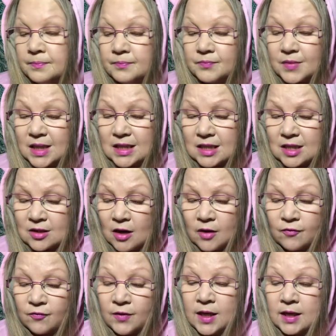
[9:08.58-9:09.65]
It's not
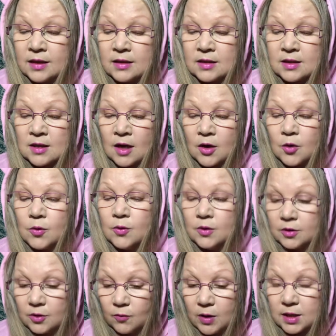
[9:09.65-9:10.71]
fun. It's not cool
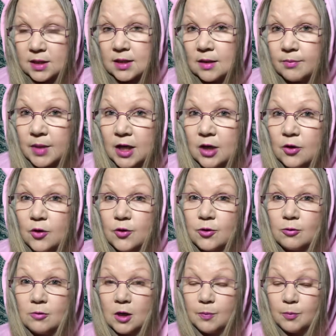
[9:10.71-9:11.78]
to watch somebody go
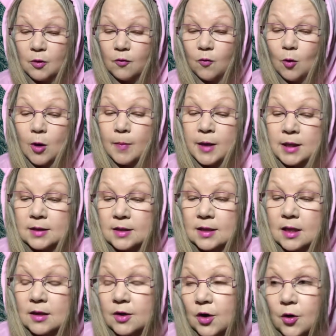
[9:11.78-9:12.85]
through a performance
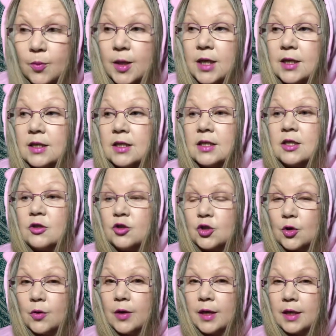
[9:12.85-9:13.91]
that nobody is
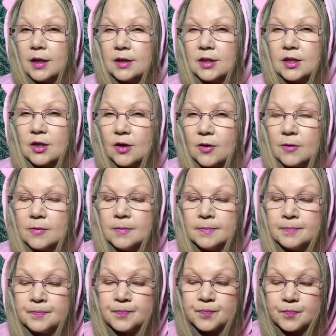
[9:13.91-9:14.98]
enjoying. So
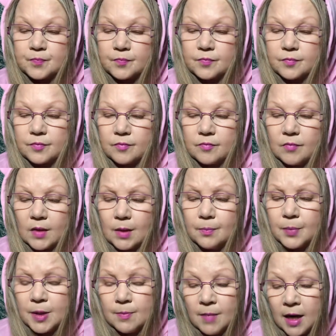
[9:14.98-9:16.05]

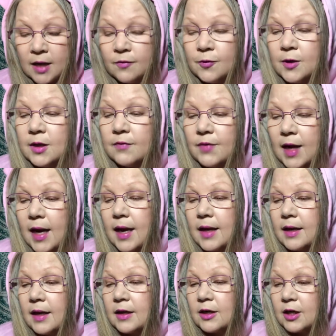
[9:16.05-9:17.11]
be mindful of
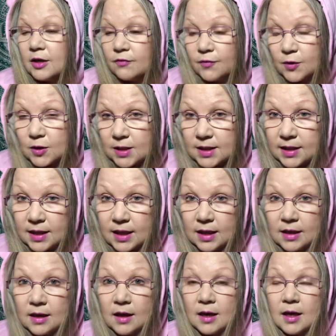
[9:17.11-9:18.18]
that. And
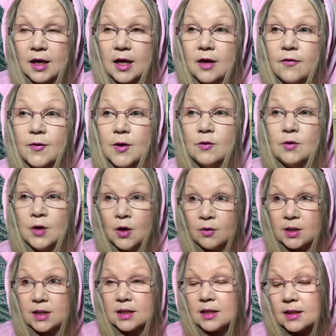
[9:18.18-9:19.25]
conversely, if you
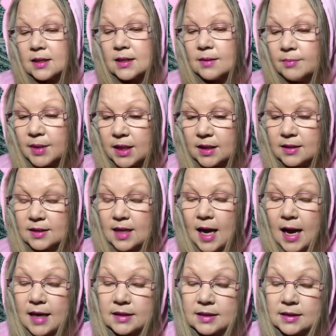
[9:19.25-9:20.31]
notice that somebody is
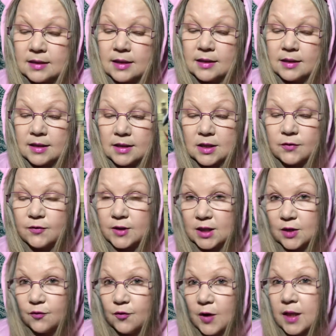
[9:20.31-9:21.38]
acting like this, if it's
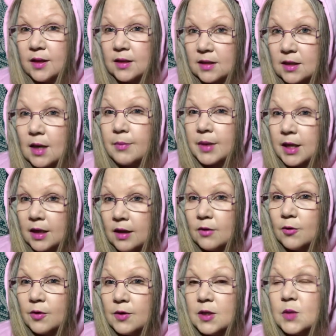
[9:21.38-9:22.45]
a friend that's coming in
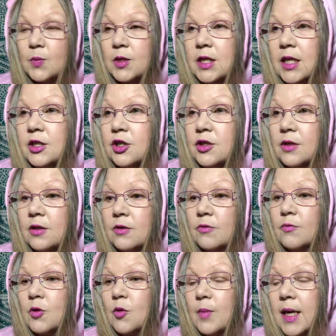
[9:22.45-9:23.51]
or this potential
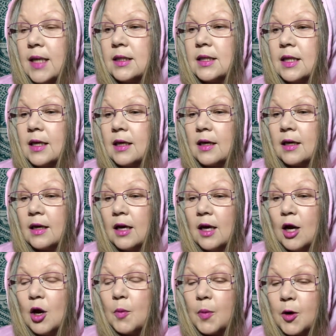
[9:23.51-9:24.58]
romantic
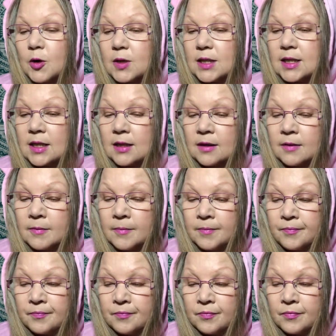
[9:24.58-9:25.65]
person,
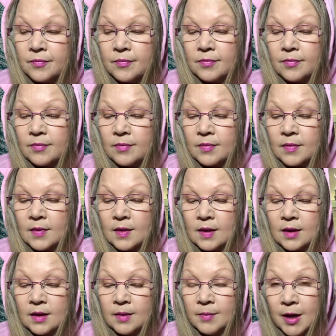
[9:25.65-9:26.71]

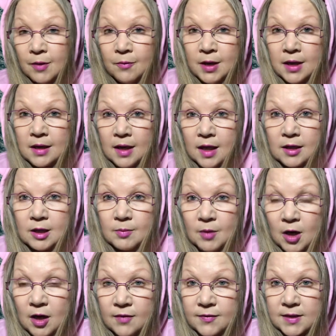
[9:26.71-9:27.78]
you might want to cut them
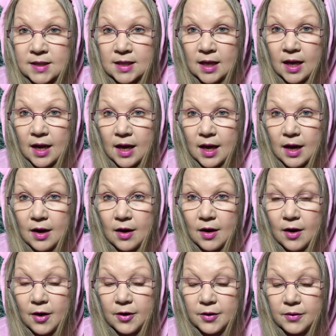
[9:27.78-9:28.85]
off and say, hey,
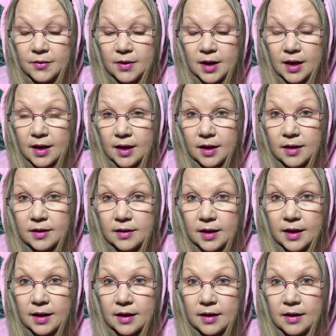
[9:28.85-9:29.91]
are you okay?
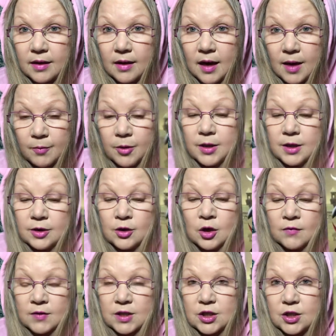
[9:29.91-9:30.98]
Like, I'm really
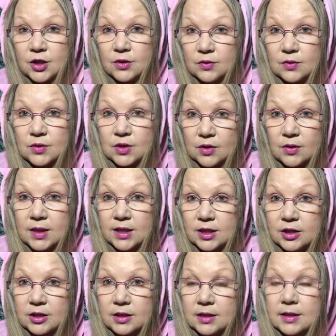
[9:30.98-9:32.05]
nervous too. So let's
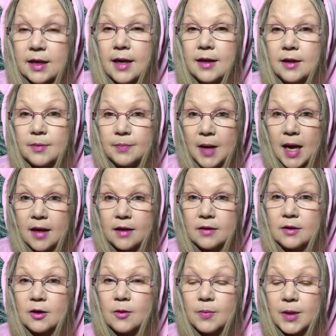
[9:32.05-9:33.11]
just dial it back a
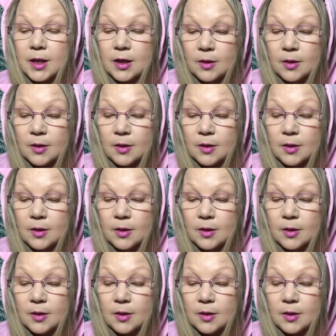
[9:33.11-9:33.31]
little bit.